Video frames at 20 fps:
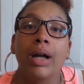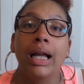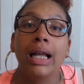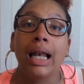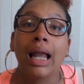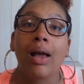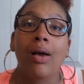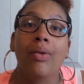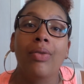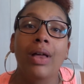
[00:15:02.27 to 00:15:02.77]
right
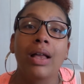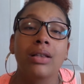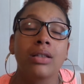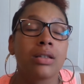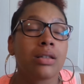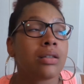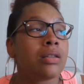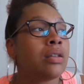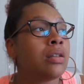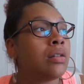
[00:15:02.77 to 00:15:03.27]
now,
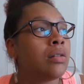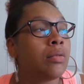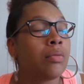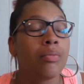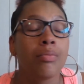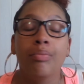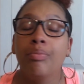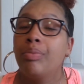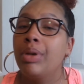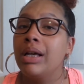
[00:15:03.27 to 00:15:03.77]
that's
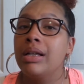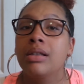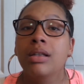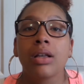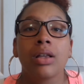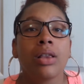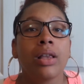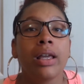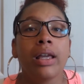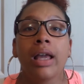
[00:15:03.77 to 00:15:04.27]

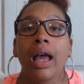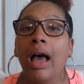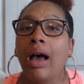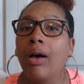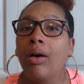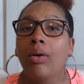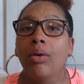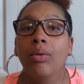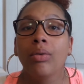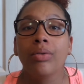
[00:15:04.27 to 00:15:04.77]
basically
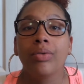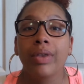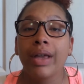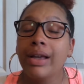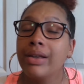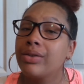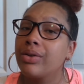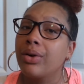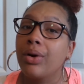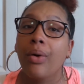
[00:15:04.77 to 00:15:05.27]
how
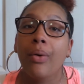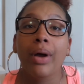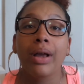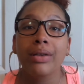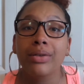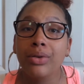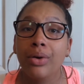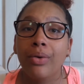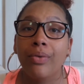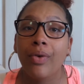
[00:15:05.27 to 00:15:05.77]
things are
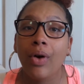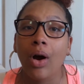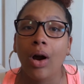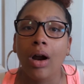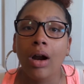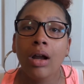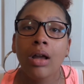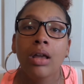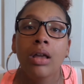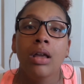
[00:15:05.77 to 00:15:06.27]
going so
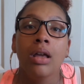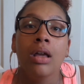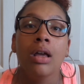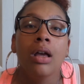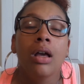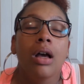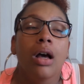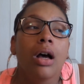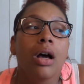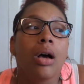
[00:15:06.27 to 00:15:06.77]
far.
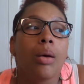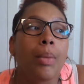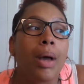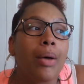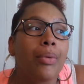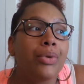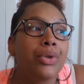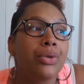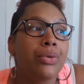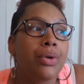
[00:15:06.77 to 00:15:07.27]

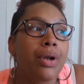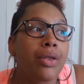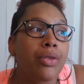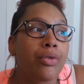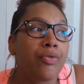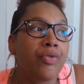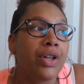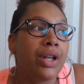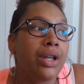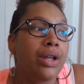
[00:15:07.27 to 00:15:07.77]
I will do
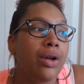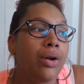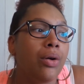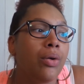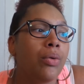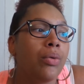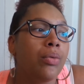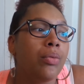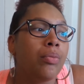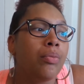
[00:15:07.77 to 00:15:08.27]
another
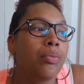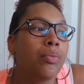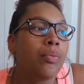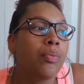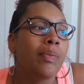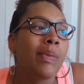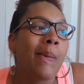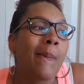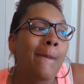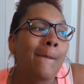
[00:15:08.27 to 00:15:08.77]
video
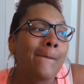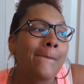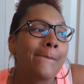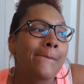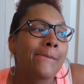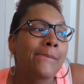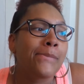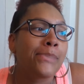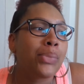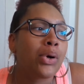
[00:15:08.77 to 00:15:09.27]

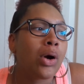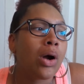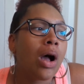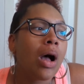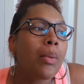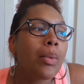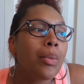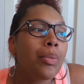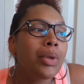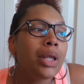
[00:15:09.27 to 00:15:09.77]

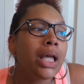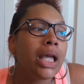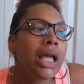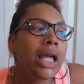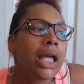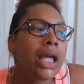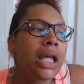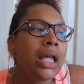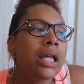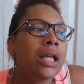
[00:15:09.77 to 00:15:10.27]

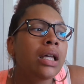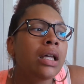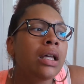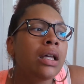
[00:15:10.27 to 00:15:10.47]
probably